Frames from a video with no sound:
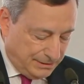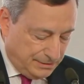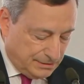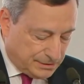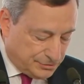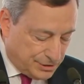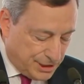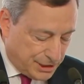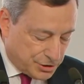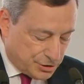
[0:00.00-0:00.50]

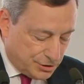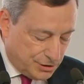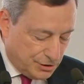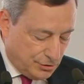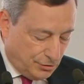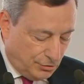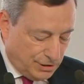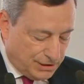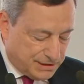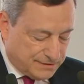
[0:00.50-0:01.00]

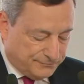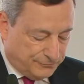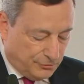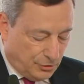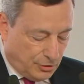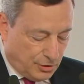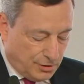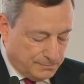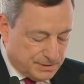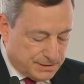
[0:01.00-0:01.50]
Malnutrition in all its
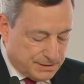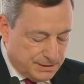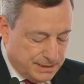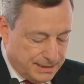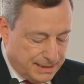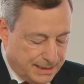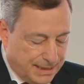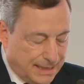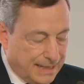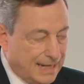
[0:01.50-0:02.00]

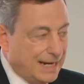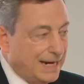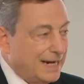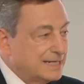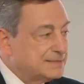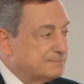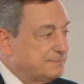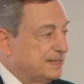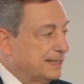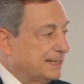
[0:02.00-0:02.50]
forms
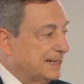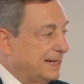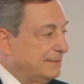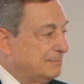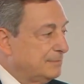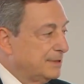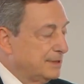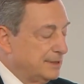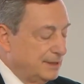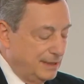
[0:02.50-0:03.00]
has
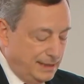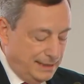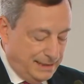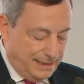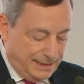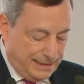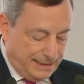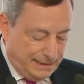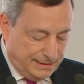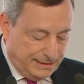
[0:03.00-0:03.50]
become the
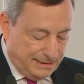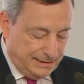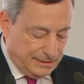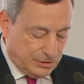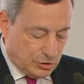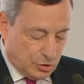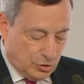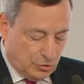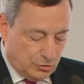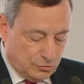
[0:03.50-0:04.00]

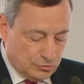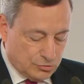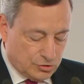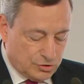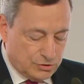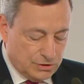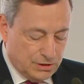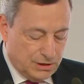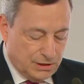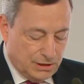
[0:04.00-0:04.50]
leading
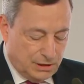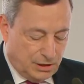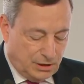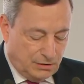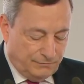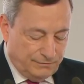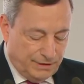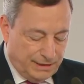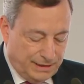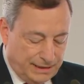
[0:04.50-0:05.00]
cause
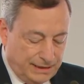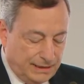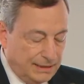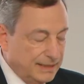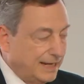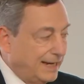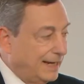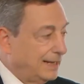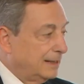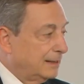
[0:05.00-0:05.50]
of
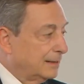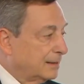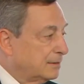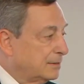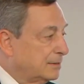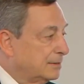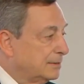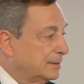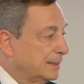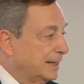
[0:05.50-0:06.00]
ill
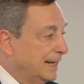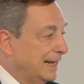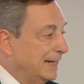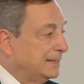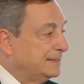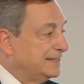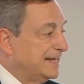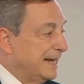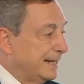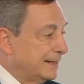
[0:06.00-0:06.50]
health
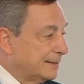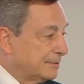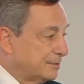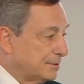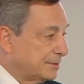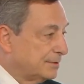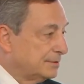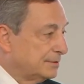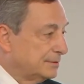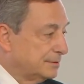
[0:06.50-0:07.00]
and
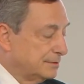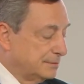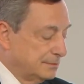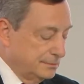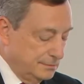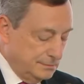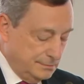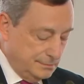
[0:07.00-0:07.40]
death.